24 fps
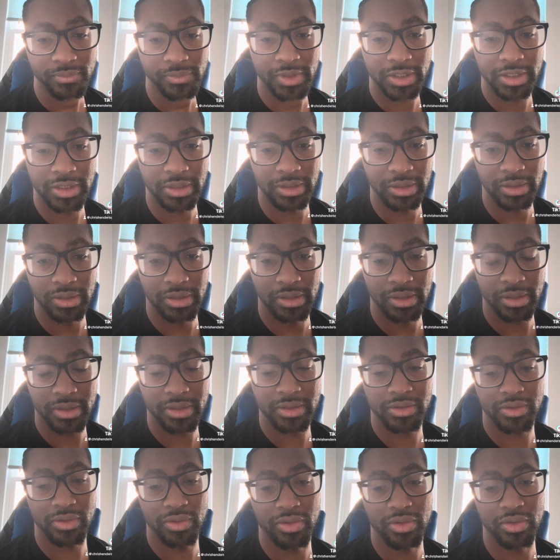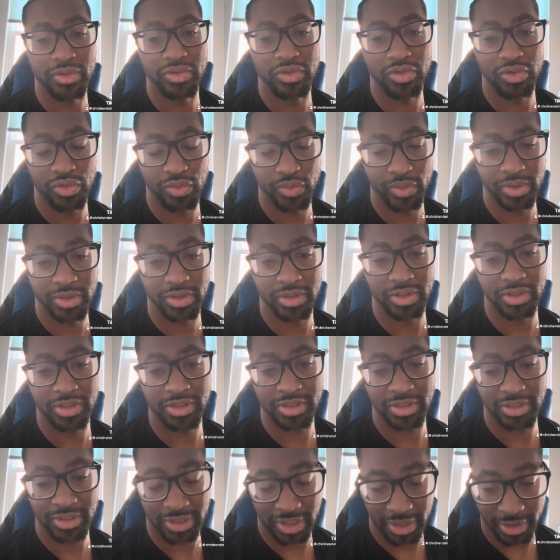Look into the Druids
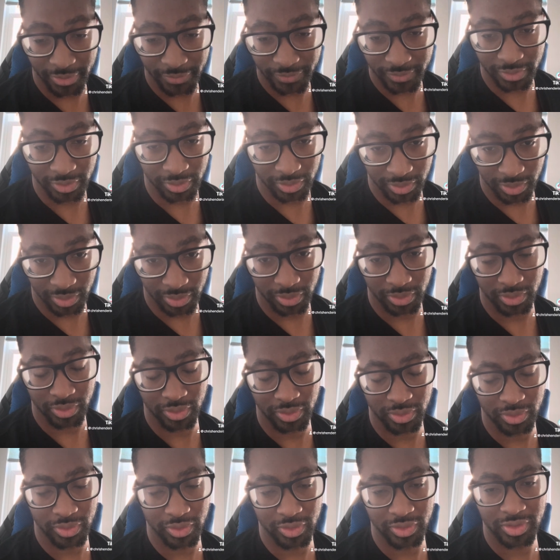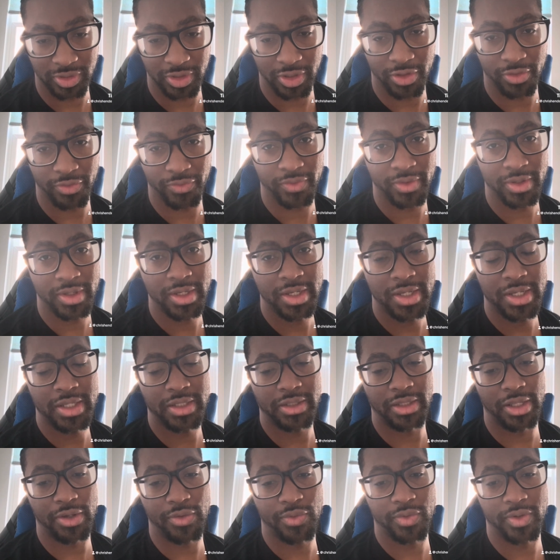yourself.
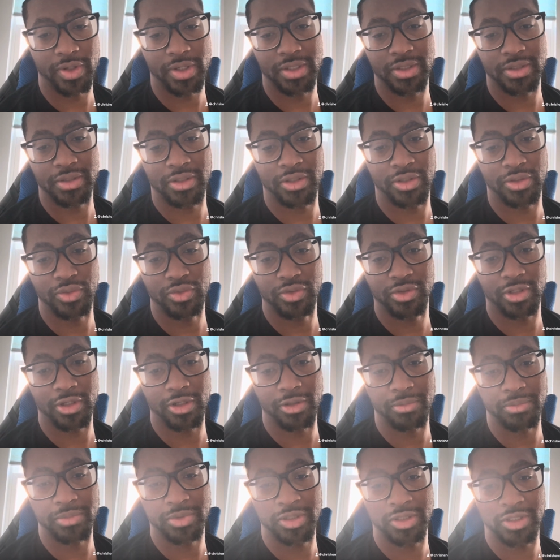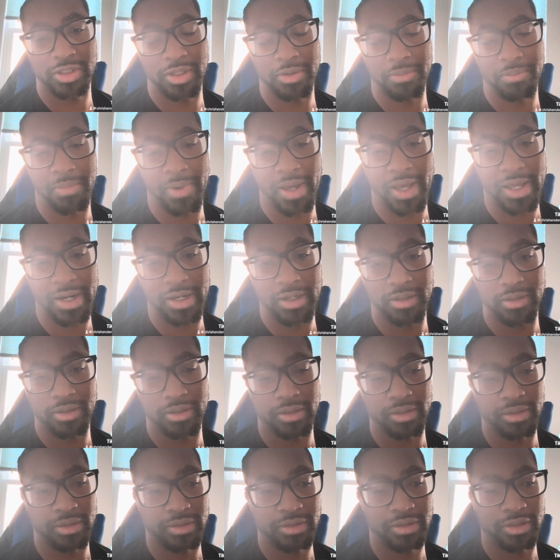They were into some
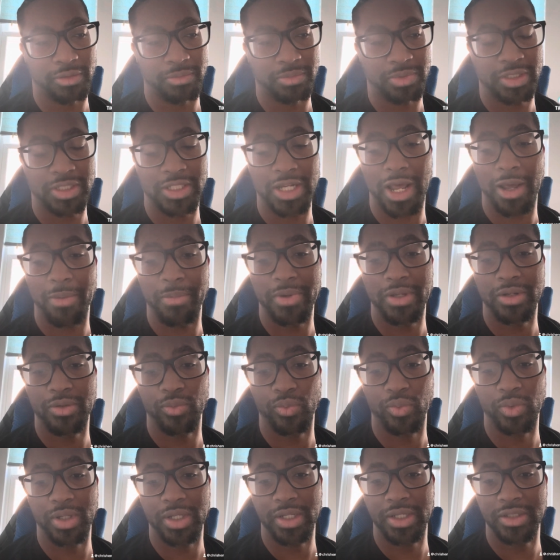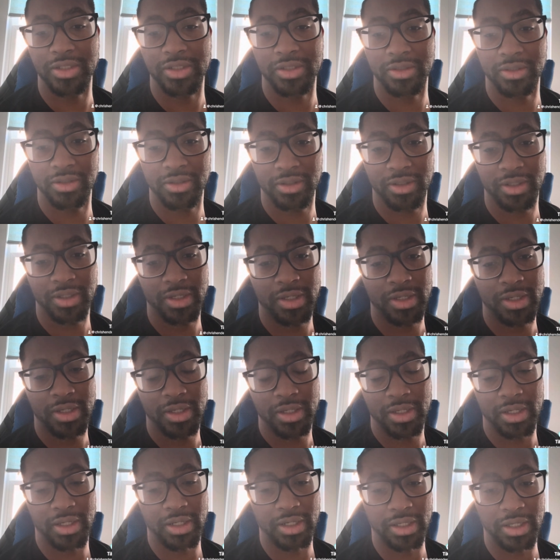shaman religions,
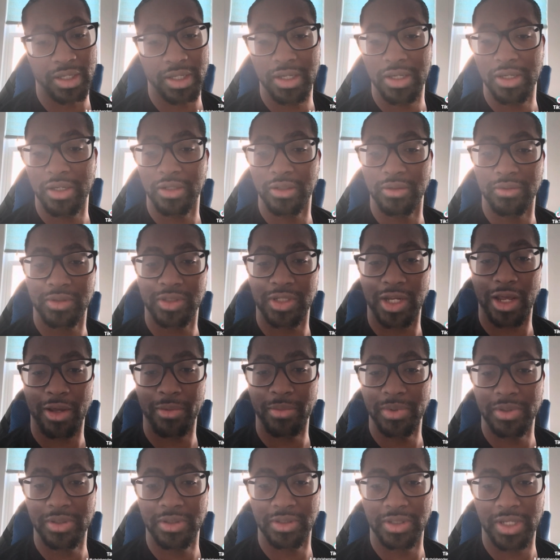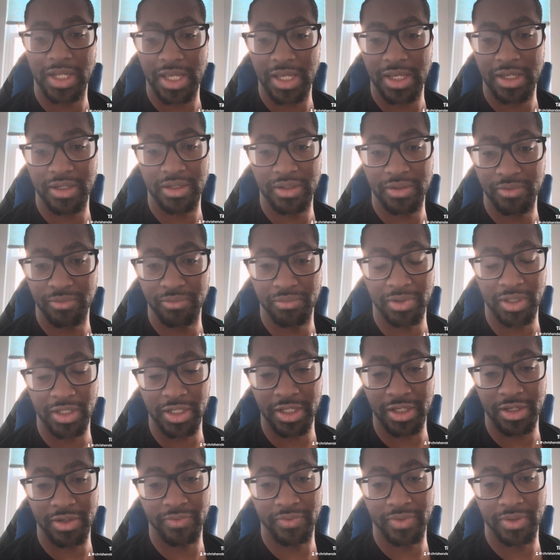and again, shamans, they
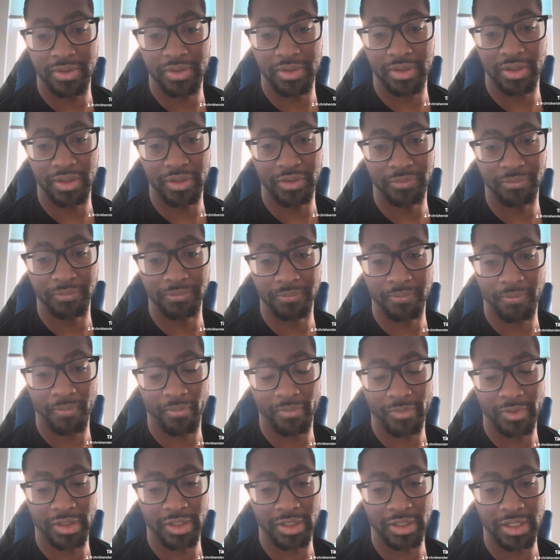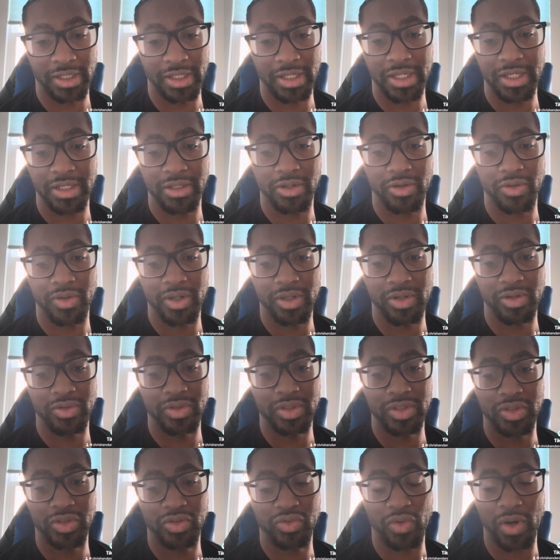believe that they get their energy
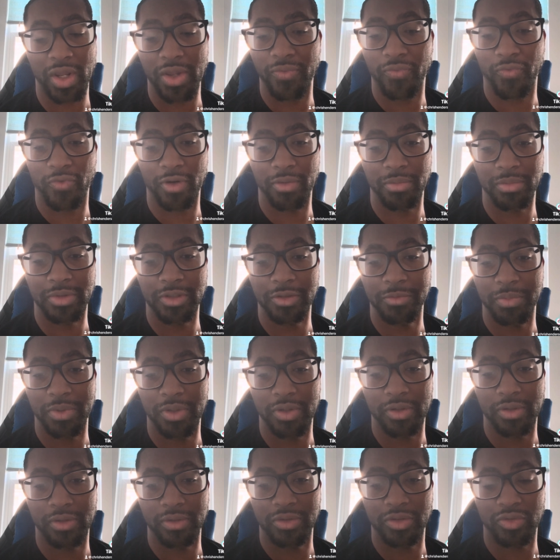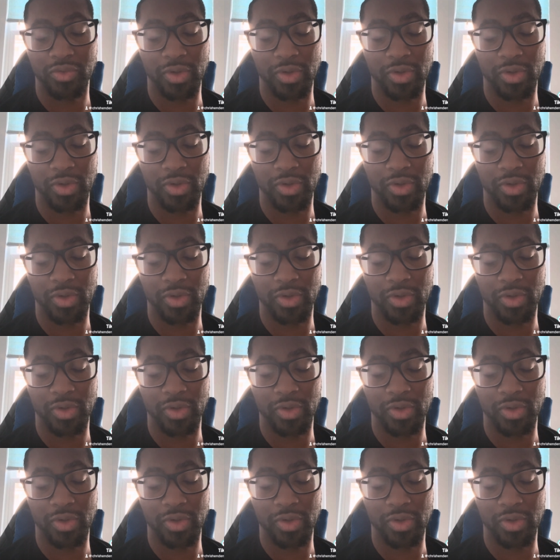straight from the spirit